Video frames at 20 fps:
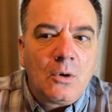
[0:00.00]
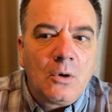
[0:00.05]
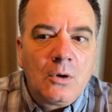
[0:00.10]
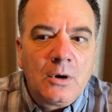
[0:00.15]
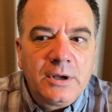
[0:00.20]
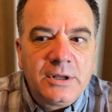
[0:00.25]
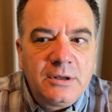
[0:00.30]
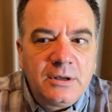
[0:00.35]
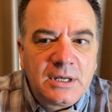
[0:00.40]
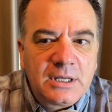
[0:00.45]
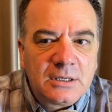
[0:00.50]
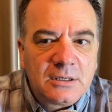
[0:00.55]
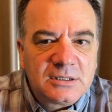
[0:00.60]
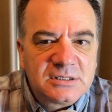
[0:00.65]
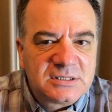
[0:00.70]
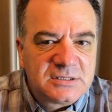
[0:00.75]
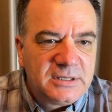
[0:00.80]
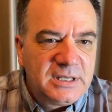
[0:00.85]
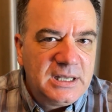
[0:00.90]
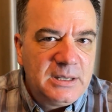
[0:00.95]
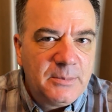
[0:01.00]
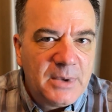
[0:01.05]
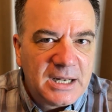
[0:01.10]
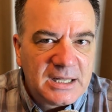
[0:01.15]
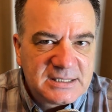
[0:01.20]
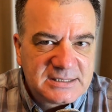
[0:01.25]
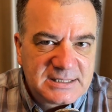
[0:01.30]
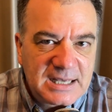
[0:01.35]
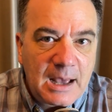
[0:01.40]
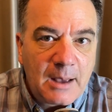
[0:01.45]
or you can also email
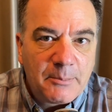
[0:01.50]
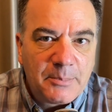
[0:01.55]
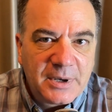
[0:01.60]
us at